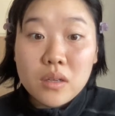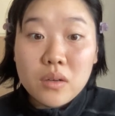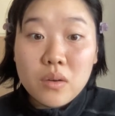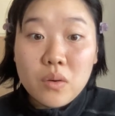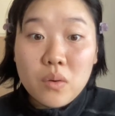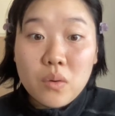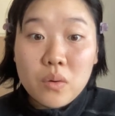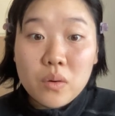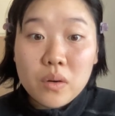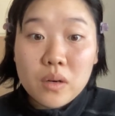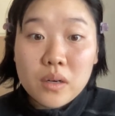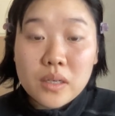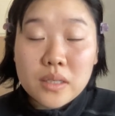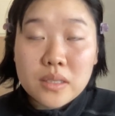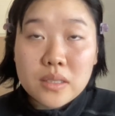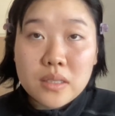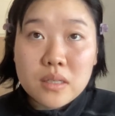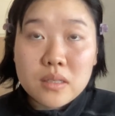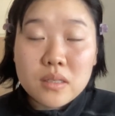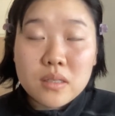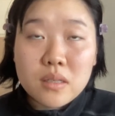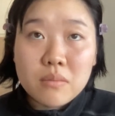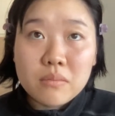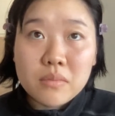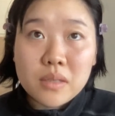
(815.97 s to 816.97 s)
or is
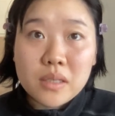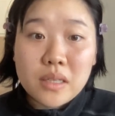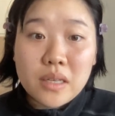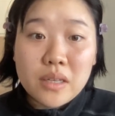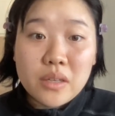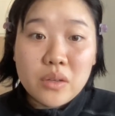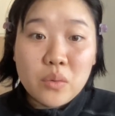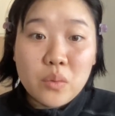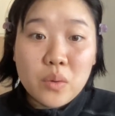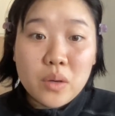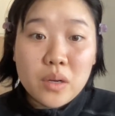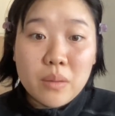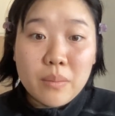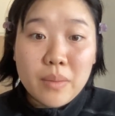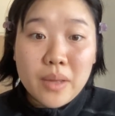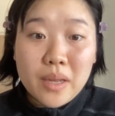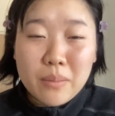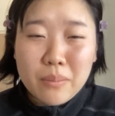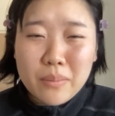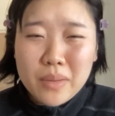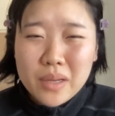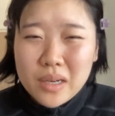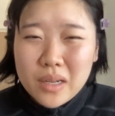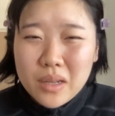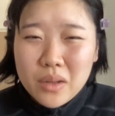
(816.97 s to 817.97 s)
it something that you want to make
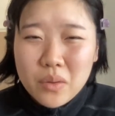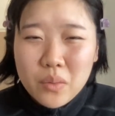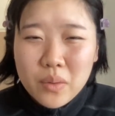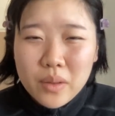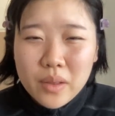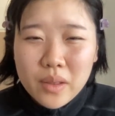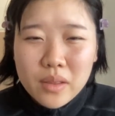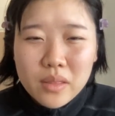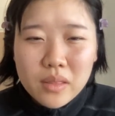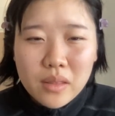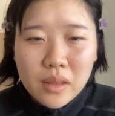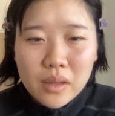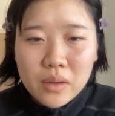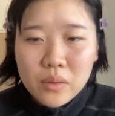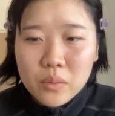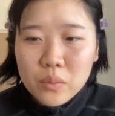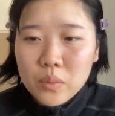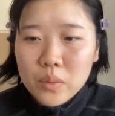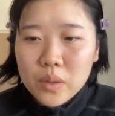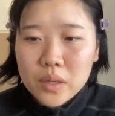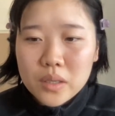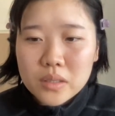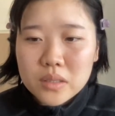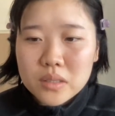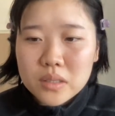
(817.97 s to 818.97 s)
money with? Like
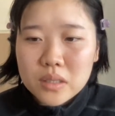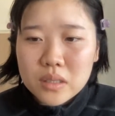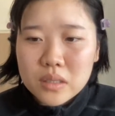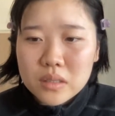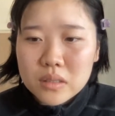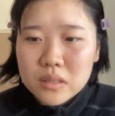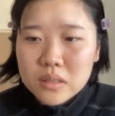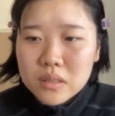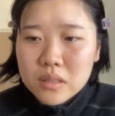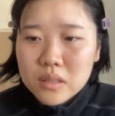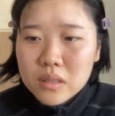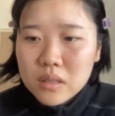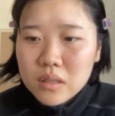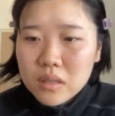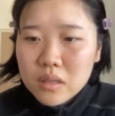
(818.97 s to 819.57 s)
what is this?